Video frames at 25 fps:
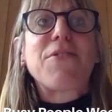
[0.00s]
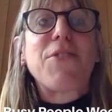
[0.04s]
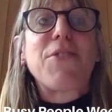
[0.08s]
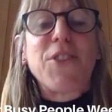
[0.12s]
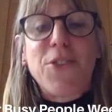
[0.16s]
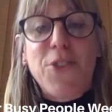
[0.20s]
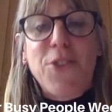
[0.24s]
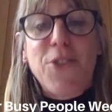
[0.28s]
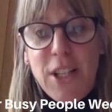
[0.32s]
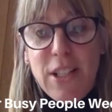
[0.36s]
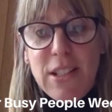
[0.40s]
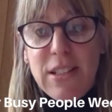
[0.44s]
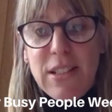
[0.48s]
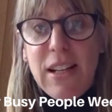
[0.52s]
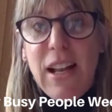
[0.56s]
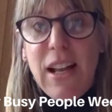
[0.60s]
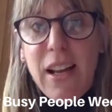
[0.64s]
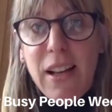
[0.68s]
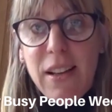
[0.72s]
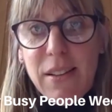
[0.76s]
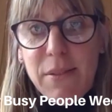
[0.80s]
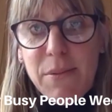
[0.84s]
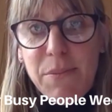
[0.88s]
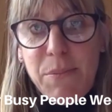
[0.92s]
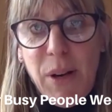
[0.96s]
for triggers
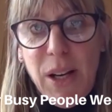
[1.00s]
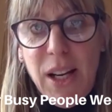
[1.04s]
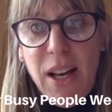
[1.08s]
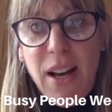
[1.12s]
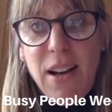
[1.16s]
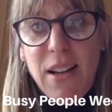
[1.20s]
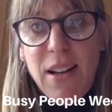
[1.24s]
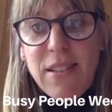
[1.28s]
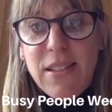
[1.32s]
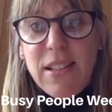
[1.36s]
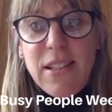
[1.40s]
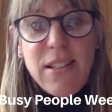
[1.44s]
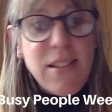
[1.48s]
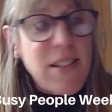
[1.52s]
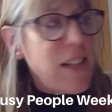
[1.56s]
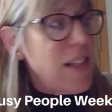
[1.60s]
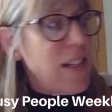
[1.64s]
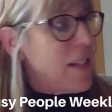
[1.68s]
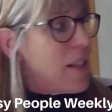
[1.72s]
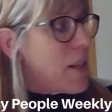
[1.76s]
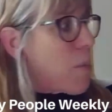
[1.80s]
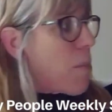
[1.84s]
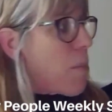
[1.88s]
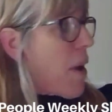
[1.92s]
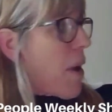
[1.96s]
like Pilates,
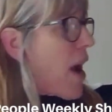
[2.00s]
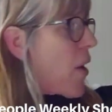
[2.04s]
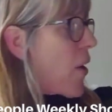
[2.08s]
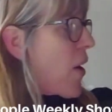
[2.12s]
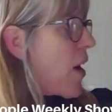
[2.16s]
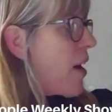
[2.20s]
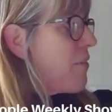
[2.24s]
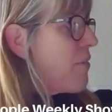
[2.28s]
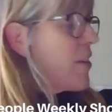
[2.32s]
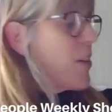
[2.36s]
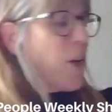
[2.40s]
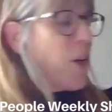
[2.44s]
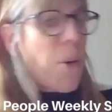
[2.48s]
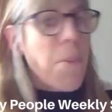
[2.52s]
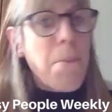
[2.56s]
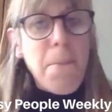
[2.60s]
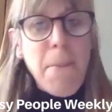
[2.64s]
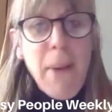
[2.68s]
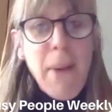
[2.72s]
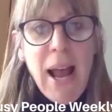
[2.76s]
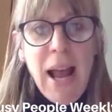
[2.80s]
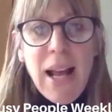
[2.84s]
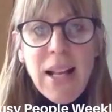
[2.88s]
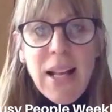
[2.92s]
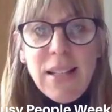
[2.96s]
it's about having your
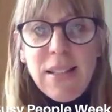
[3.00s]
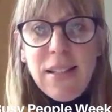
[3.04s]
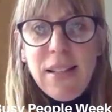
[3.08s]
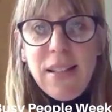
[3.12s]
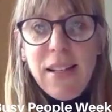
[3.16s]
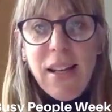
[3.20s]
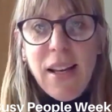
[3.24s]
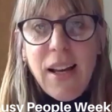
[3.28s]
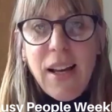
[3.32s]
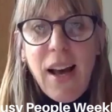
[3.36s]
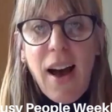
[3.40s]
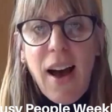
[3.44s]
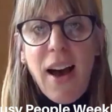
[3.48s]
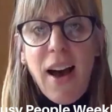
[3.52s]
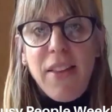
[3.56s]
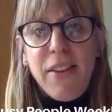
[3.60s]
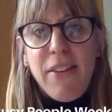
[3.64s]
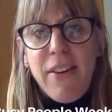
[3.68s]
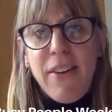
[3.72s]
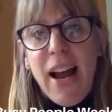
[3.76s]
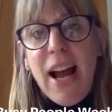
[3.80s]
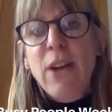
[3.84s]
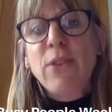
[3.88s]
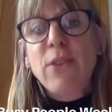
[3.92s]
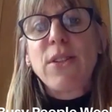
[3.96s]
mat
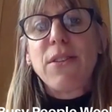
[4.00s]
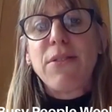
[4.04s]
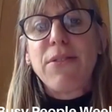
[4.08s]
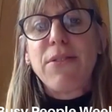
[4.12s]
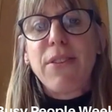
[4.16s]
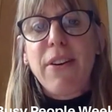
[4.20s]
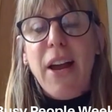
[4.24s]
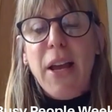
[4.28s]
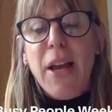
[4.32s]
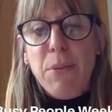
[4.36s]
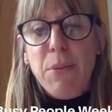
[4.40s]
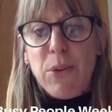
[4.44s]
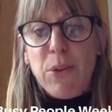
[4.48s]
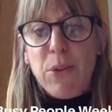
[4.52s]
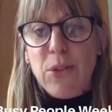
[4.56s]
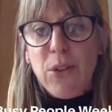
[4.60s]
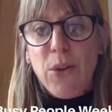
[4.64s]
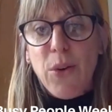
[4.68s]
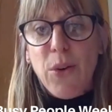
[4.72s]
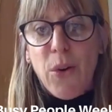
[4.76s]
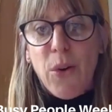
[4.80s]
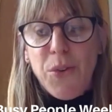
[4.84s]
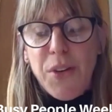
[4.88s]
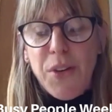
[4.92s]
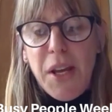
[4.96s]
either out if you're able
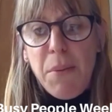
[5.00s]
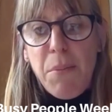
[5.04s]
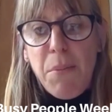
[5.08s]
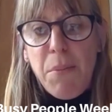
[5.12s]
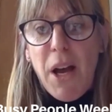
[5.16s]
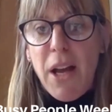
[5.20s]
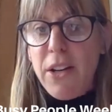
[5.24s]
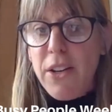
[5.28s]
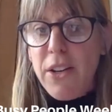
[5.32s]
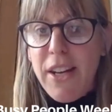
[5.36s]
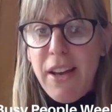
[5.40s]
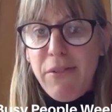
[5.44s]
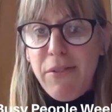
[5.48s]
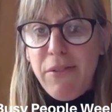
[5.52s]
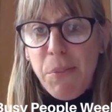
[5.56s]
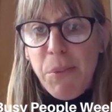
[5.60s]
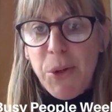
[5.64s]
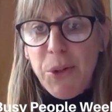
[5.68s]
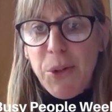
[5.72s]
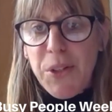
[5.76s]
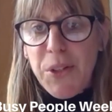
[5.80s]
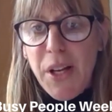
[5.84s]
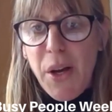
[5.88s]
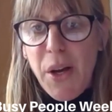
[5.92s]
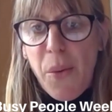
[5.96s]
to, or nearby, and never
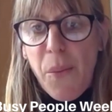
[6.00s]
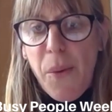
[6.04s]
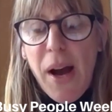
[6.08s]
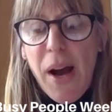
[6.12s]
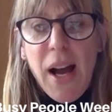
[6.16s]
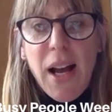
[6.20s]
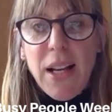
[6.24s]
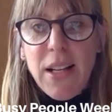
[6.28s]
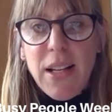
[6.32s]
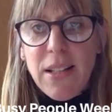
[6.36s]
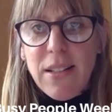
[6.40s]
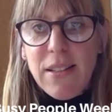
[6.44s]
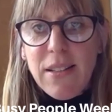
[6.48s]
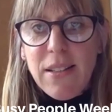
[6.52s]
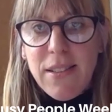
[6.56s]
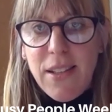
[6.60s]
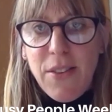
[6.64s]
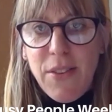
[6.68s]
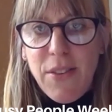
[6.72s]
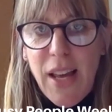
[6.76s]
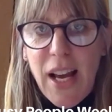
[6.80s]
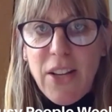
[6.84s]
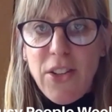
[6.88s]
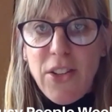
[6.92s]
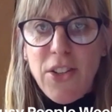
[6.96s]
putting it away.
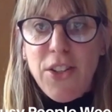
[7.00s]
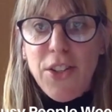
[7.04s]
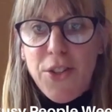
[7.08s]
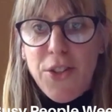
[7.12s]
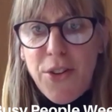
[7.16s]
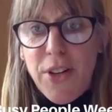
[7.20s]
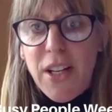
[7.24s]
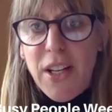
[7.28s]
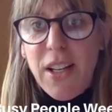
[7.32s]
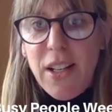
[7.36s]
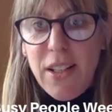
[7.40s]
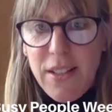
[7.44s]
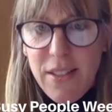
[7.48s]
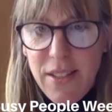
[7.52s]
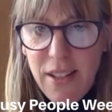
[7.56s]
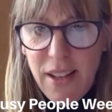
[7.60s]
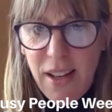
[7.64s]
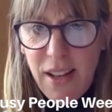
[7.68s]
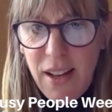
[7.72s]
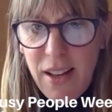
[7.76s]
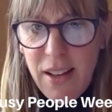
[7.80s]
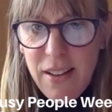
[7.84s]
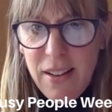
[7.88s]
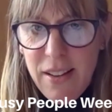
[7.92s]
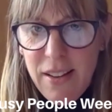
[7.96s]
So that's your trigger,
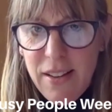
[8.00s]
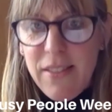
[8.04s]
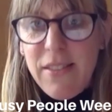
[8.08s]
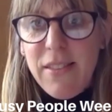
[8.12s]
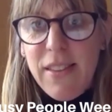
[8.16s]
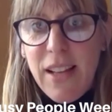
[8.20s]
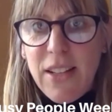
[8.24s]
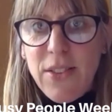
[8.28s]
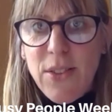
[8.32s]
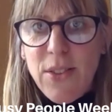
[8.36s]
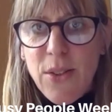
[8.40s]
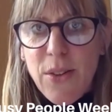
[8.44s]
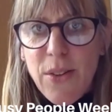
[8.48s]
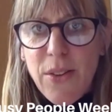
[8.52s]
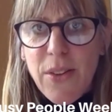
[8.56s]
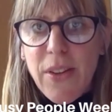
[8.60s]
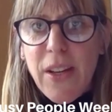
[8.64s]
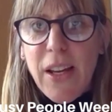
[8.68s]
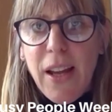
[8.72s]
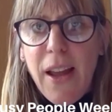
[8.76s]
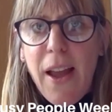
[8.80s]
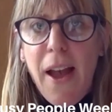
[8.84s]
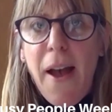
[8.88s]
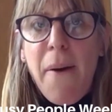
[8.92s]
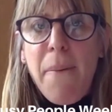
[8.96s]
that sort of
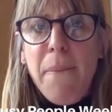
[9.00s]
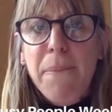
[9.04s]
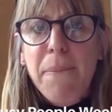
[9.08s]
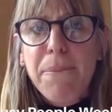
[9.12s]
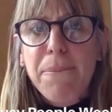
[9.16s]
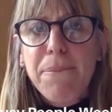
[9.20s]
thing, yeah.